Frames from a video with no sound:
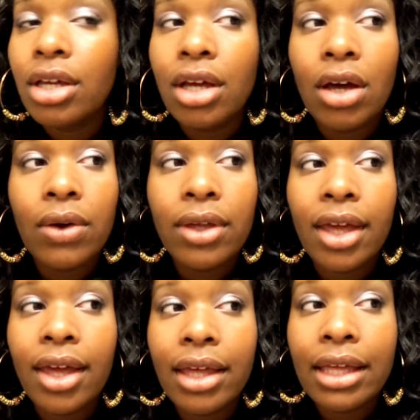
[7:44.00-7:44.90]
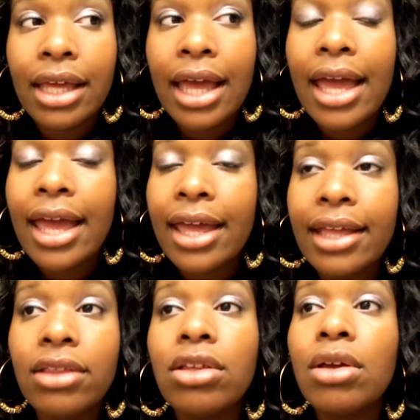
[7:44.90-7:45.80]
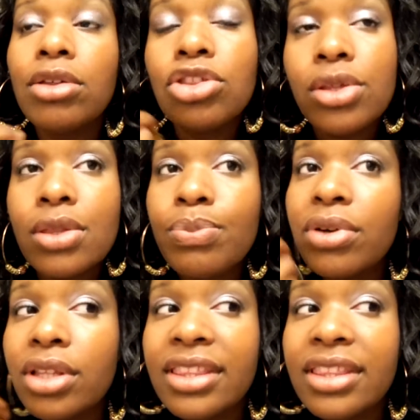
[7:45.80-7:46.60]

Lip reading: Okay? And just